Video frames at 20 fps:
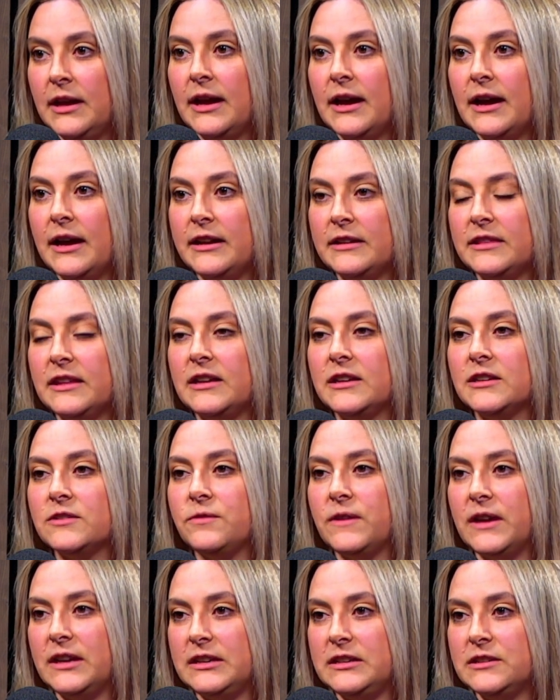And I think it's
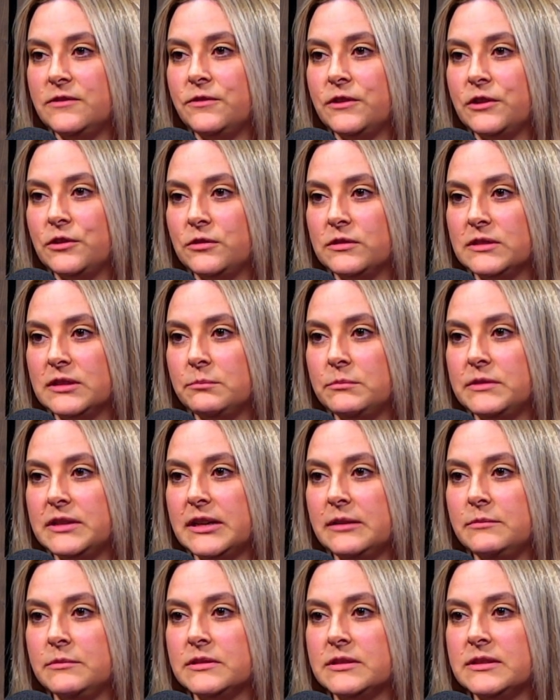very difficult
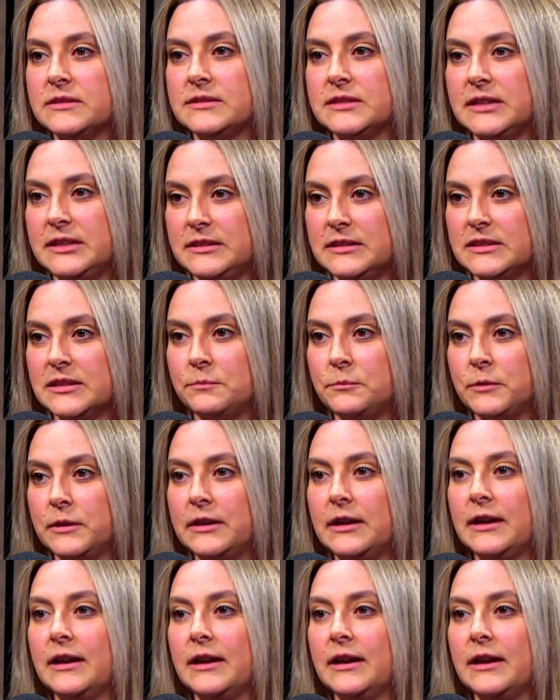sometimes to say to someone,